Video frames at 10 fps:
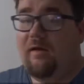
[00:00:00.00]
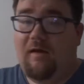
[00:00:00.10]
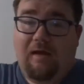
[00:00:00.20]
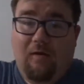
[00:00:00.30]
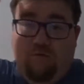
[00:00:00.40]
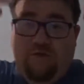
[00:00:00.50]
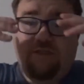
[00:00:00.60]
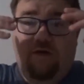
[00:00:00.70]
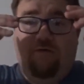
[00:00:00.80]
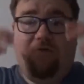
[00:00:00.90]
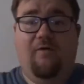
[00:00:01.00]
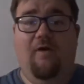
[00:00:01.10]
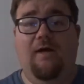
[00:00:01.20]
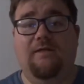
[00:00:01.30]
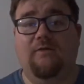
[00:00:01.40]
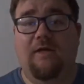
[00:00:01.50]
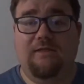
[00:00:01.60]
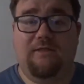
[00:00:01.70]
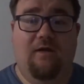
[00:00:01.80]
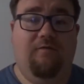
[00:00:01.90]
Get all the sun off your eyes, all that
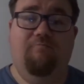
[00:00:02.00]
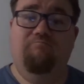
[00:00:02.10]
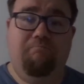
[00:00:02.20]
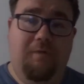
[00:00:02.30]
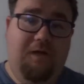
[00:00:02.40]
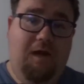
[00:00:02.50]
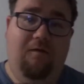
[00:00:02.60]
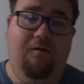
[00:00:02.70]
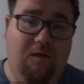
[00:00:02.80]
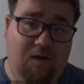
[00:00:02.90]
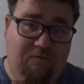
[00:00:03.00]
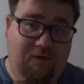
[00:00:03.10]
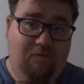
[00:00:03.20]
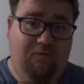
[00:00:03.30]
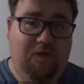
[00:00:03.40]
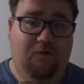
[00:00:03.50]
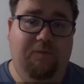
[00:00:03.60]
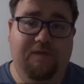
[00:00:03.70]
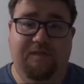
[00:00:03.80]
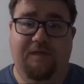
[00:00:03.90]
stuff. But yeah, another little vital
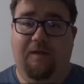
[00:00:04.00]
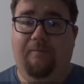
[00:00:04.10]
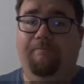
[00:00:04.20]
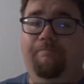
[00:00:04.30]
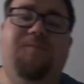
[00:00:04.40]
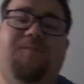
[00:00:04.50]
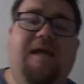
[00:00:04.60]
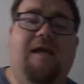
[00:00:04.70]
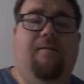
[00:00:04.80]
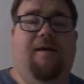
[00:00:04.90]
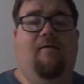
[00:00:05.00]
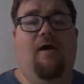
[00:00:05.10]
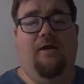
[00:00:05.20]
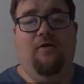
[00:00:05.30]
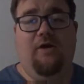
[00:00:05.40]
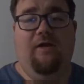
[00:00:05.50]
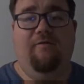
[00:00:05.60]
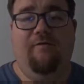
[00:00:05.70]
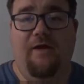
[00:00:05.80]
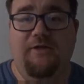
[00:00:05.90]
piece of kit. Speaking about unhooking
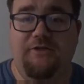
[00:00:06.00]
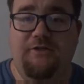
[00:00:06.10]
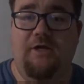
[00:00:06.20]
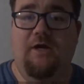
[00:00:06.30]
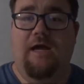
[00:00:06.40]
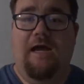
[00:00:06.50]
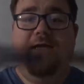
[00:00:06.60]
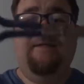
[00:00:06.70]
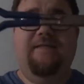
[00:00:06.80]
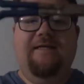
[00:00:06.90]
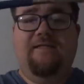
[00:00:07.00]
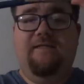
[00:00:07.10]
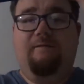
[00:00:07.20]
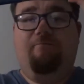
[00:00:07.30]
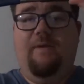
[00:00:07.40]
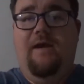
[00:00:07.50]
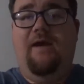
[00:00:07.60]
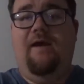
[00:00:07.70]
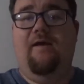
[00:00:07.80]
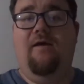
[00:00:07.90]
fish, a decent pair